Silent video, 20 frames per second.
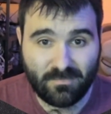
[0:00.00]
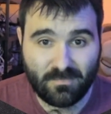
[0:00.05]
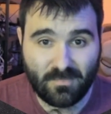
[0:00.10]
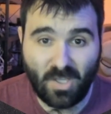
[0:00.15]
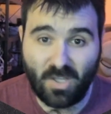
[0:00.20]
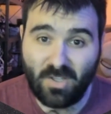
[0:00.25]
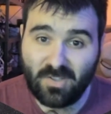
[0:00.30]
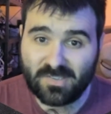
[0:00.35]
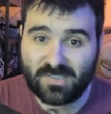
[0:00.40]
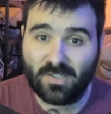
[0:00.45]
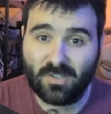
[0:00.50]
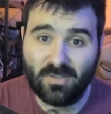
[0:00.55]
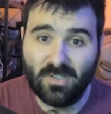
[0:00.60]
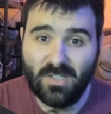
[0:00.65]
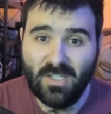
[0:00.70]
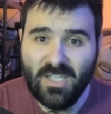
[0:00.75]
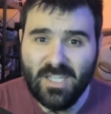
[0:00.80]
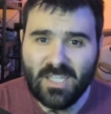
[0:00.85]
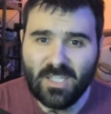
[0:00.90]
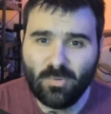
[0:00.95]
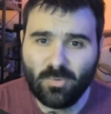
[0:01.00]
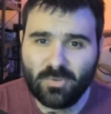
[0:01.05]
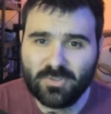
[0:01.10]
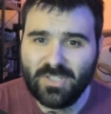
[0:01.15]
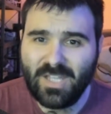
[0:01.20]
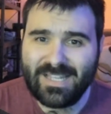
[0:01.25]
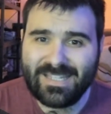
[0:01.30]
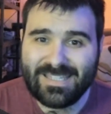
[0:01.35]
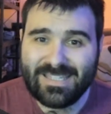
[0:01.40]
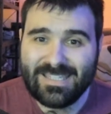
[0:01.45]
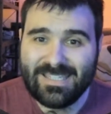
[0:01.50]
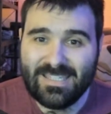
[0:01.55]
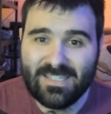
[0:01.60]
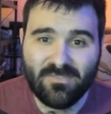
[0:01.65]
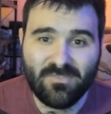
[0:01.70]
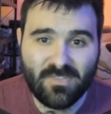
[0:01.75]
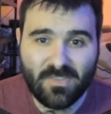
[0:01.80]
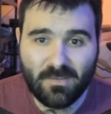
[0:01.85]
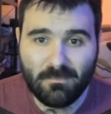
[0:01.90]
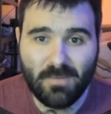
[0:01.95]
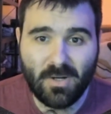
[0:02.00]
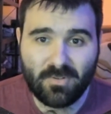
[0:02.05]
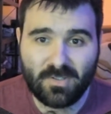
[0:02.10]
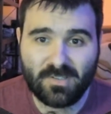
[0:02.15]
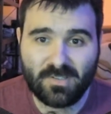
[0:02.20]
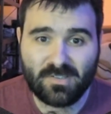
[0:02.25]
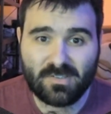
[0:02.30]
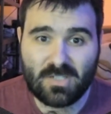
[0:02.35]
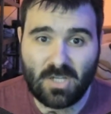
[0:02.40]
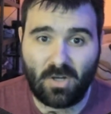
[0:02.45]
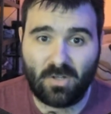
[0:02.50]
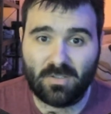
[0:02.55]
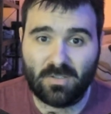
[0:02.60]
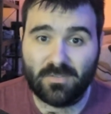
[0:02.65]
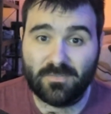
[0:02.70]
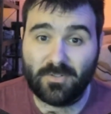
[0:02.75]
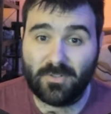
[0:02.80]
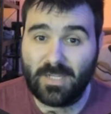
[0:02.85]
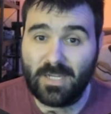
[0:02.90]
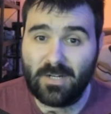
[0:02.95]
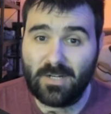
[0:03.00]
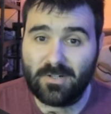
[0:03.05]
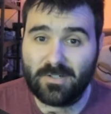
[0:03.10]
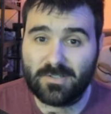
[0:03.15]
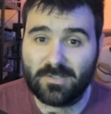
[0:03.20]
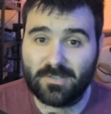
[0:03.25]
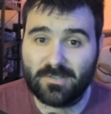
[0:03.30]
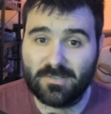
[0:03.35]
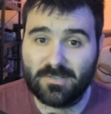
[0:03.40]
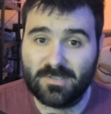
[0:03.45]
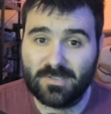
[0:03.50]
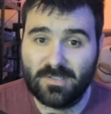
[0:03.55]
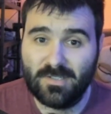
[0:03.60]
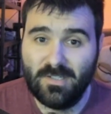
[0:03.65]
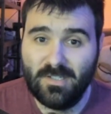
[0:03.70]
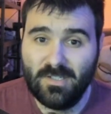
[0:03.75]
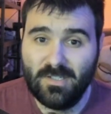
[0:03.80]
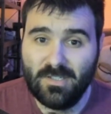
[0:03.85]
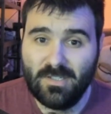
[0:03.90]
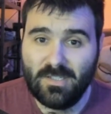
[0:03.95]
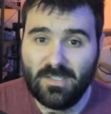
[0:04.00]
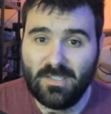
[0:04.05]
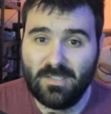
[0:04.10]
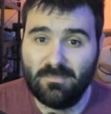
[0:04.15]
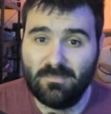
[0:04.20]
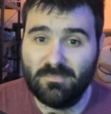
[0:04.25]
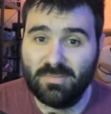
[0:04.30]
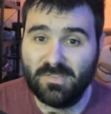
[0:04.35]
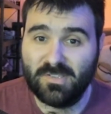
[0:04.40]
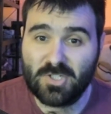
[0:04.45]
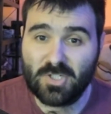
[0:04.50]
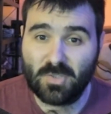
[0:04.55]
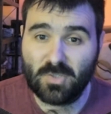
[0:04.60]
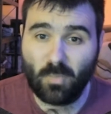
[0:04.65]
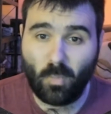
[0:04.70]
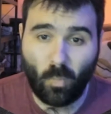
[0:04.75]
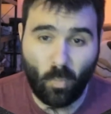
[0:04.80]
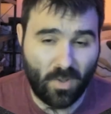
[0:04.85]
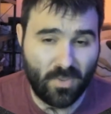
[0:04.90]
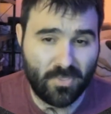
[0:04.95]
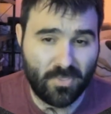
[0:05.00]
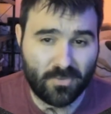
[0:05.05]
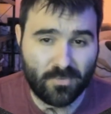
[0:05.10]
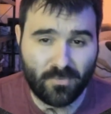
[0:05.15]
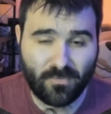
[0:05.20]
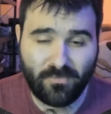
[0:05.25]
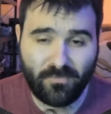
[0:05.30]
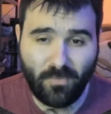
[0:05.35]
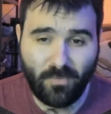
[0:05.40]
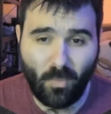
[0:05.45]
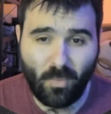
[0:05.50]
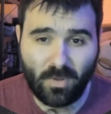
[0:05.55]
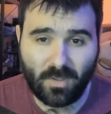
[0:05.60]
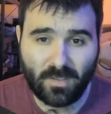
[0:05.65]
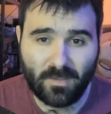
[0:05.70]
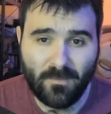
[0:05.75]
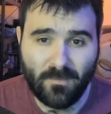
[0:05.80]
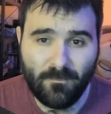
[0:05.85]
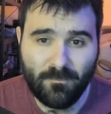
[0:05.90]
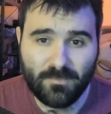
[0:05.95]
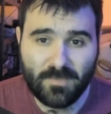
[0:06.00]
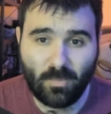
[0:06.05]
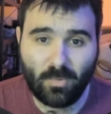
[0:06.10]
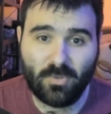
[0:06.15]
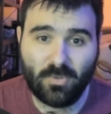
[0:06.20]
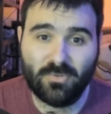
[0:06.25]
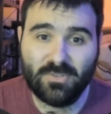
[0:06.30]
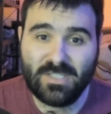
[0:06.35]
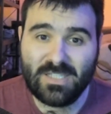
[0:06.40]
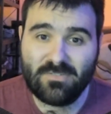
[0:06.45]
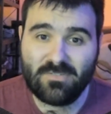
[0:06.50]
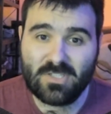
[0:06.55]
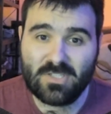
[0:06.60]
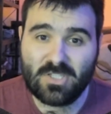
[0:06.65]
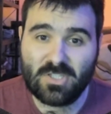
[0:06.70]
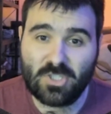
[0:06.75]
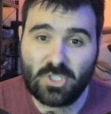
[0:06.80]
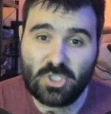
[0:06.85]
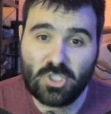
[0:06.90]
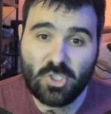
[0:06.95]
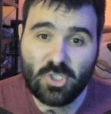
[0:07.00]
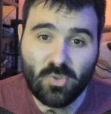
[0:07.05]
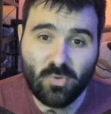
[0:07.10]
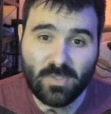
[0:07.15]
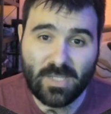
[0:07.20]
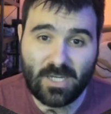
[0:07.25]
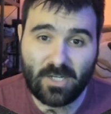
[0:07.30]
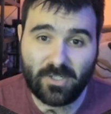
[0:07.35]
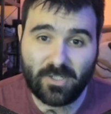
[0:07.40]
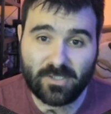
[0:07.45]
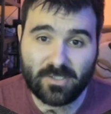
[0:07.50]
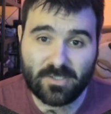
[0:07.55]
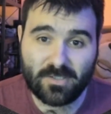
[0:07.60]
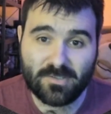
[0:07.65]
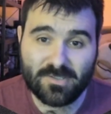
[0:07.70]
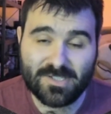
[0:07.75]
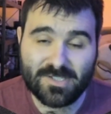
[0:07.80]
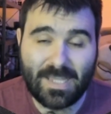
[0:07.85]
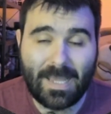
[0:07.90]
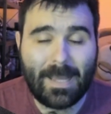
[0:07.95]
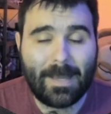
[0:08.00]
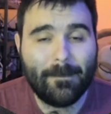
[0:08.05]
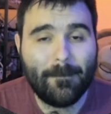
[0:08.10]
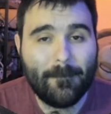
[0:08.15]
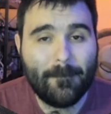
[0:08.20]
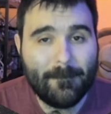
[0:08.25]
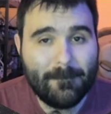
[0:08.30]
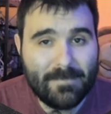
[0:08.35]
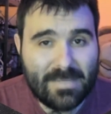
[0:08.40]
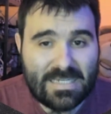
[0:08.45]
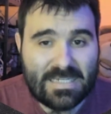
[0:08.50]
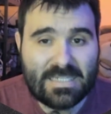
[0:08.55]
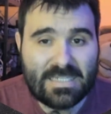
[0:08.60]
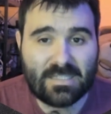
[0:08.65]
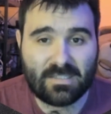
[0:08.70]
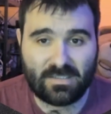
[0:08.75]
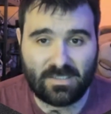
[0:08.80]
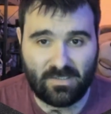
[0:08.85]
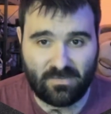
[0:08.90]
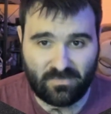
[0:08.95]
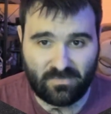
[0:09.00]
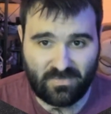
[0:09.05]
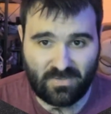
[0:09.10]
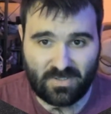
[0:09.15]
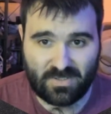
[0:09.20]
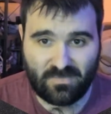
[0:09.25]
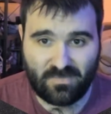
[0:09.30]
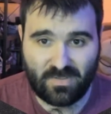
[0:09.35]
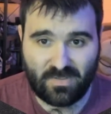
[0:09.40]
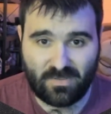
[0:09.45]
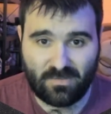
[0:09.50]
Also, it will not give the bonus to all of your characters in position 1 through 4. It will only give it to the 2 characters immediately in front of it.